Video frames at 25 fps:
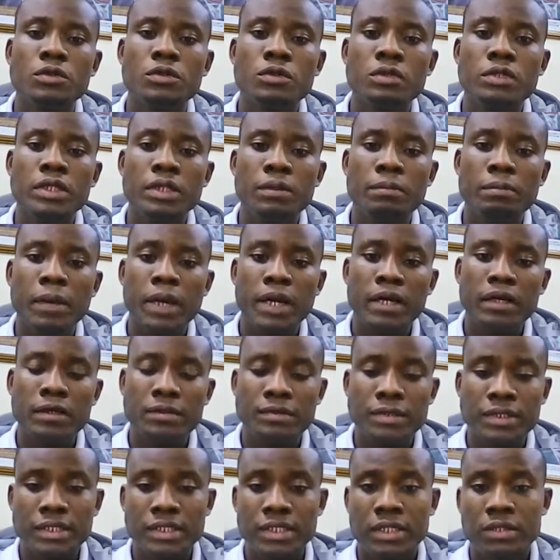the backup
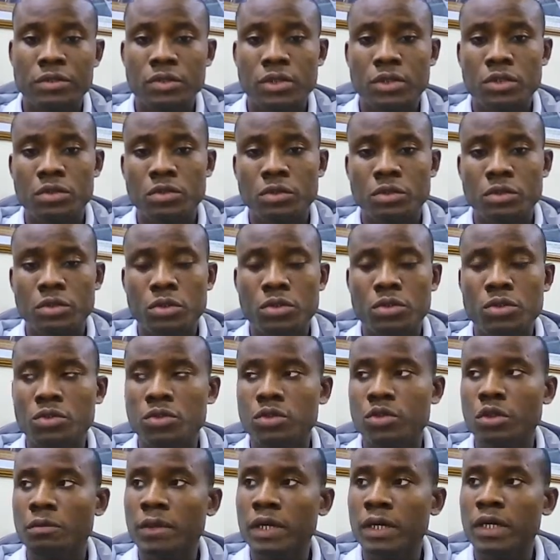scenario you choose
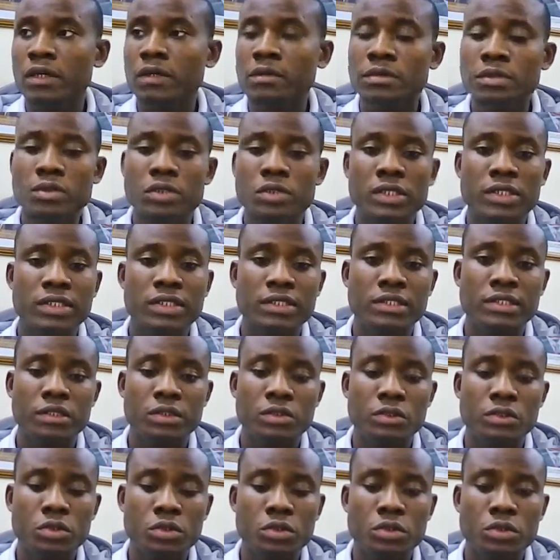or backup strategy
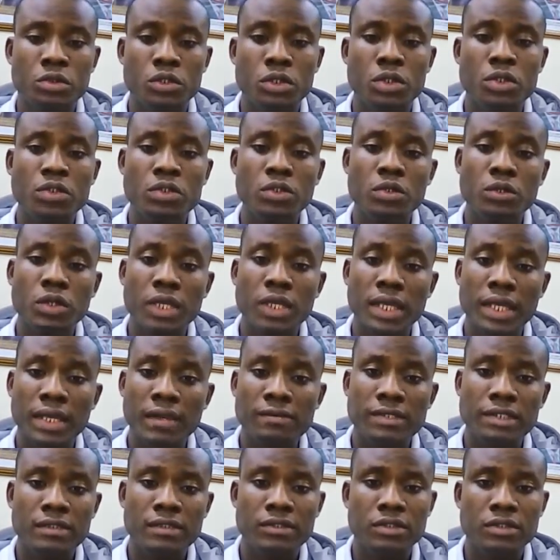you choose also gives
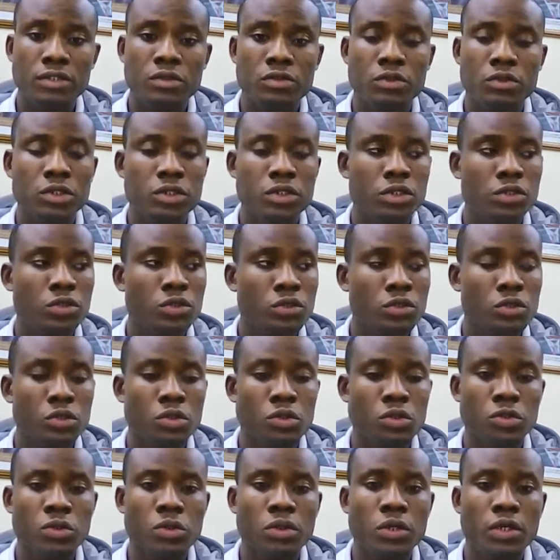consideration
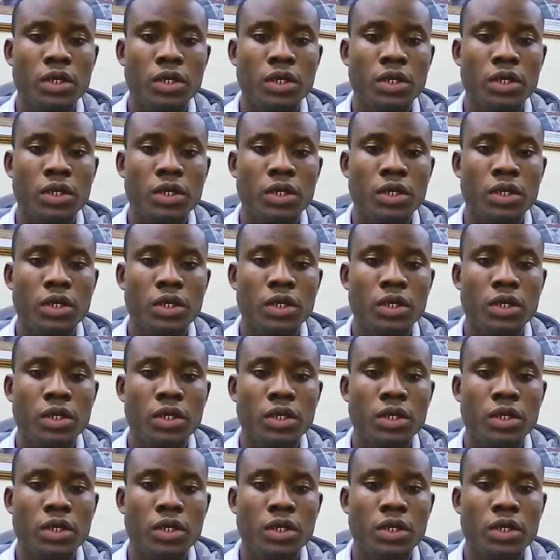to